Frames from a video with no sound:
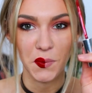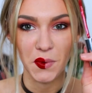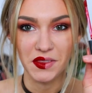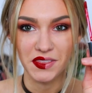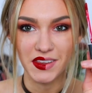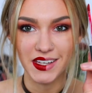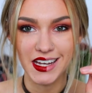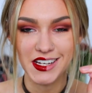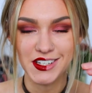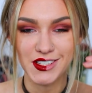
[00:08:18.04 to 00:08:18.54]

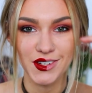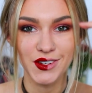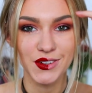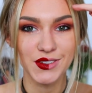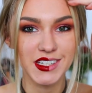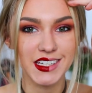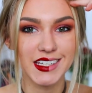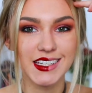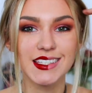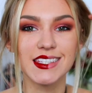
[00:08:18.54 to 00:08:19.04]
One thing I do
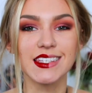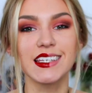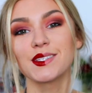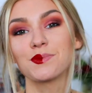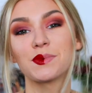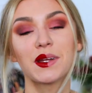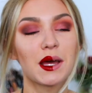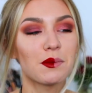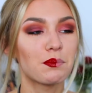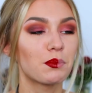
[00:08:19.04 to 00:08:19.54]
notice
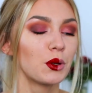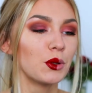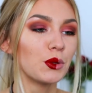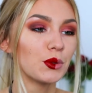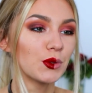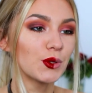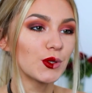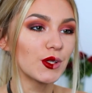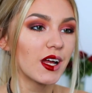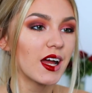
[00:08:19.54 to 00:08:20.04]
is when I
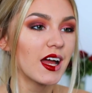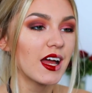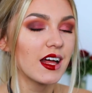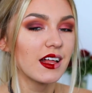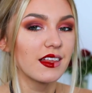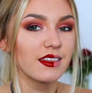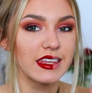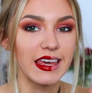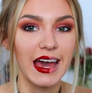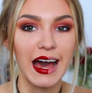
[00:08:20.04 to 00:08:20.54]
pull
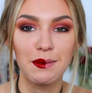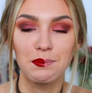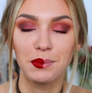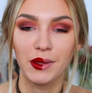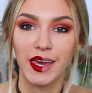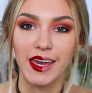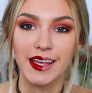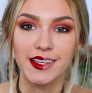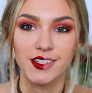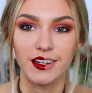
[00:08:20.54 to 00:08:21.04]
the
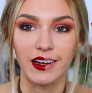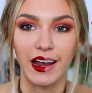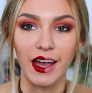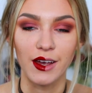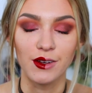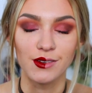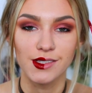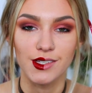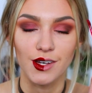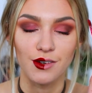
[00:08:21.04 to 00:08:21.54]
applicator
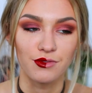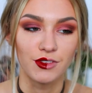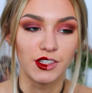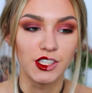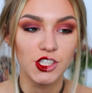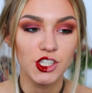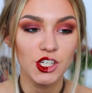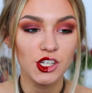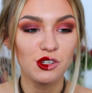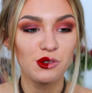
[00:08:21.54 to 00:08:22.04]
out of
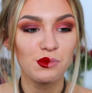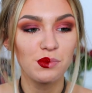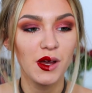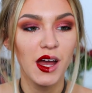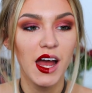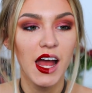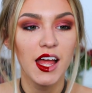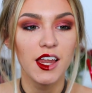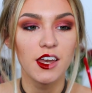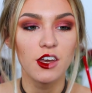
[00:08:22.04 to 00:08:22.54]
the tube,
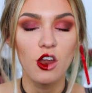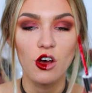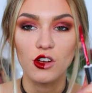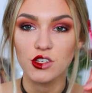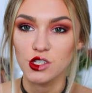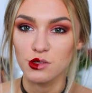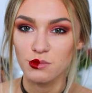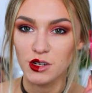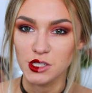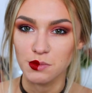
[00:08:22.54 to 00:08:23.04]
not
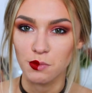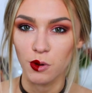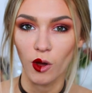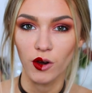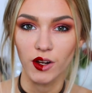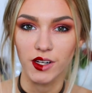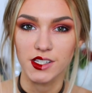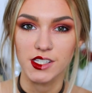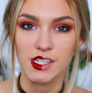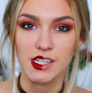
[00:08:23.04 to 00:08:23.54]
so much
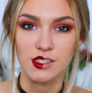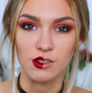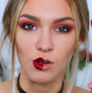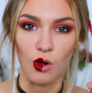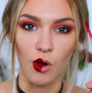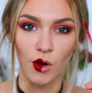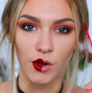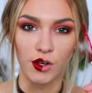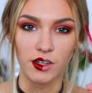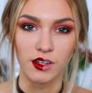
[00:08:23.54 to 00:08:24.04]
product is
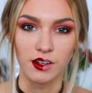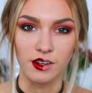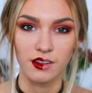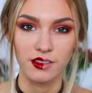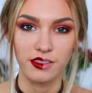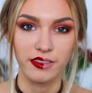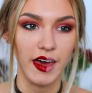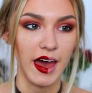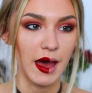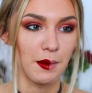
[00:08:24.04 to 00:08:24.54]
on
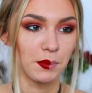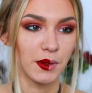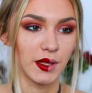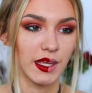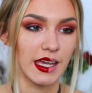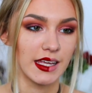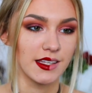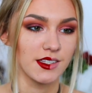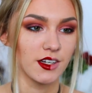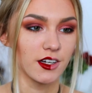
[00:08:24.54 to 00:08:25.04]
the
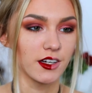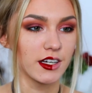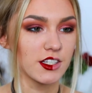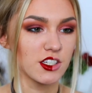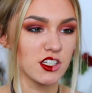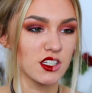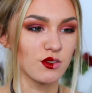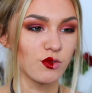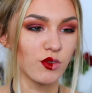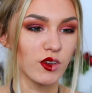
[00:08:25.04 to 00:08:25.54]
applicator,
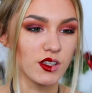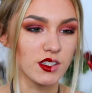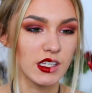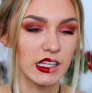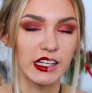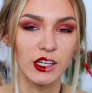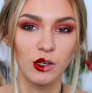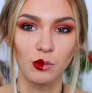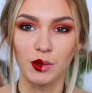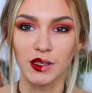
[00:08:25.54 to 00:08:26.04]
it just feels a
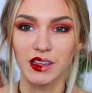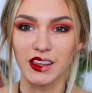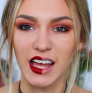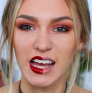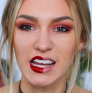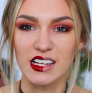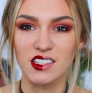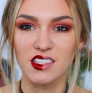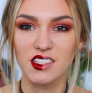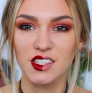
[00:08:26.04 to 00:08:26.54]
little bit
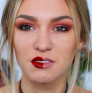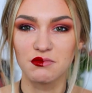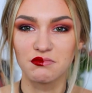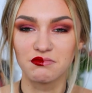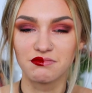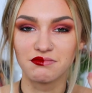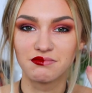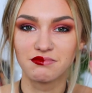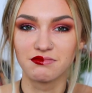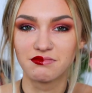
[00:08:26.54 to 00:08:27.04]
less
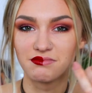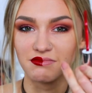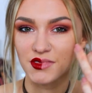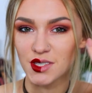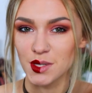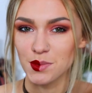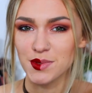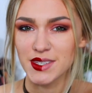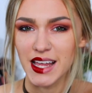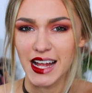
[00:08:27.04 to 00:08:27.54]

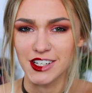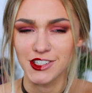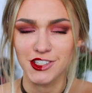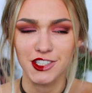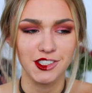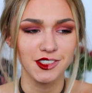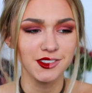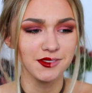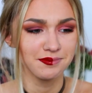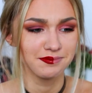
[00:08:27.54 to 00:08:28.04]

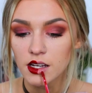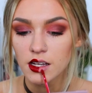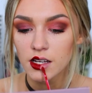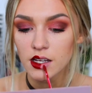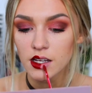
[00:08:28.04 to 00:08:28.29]
substantial.